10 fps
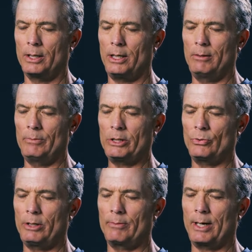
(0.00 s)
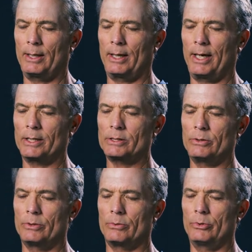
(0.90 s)
in between my legs
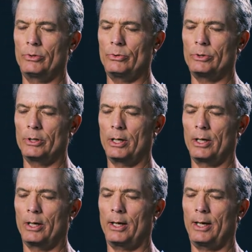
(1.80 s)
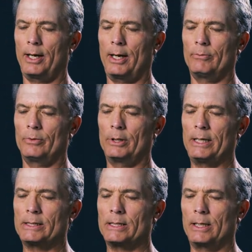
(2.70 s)
to the root, and
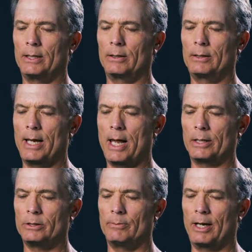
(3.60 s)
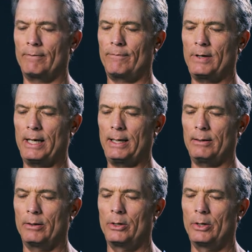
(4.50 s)
releasing down to my feet,
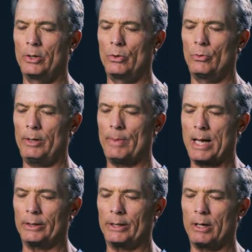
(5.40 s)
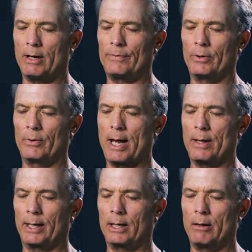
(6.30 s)
rebounding off the
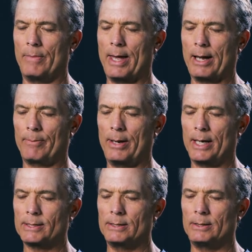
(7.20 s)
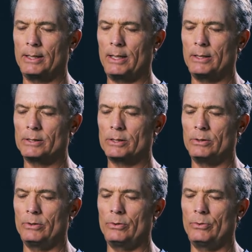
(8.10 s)
ground. They come back past the knees
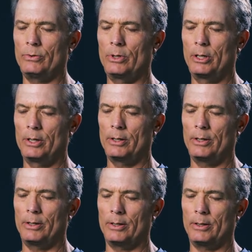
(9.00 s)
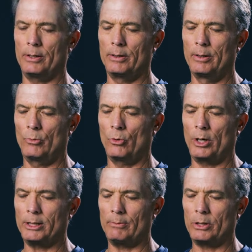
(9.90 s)
to the
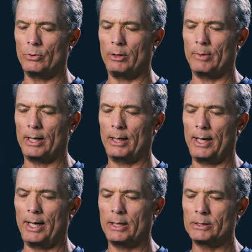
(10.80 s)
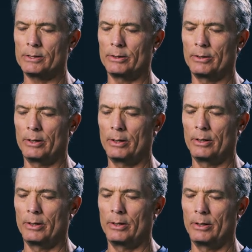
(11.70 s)
point in between my legs,
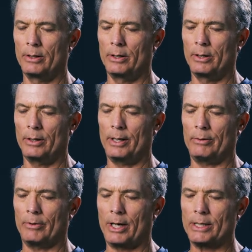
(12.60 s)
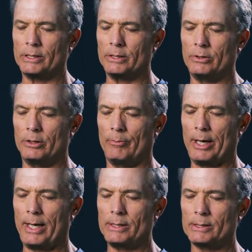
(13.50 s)
then rising to the
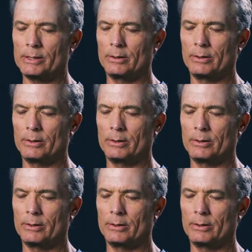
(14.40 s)
base,